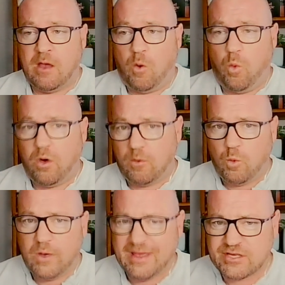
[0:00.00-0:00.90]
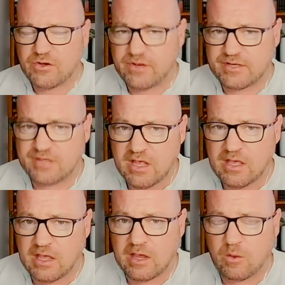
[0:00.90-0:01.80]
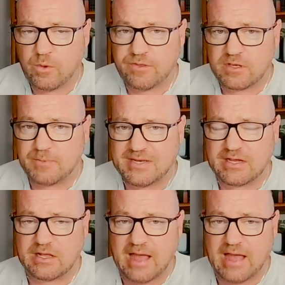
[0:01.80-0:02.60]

What we're sort of seeing with this particular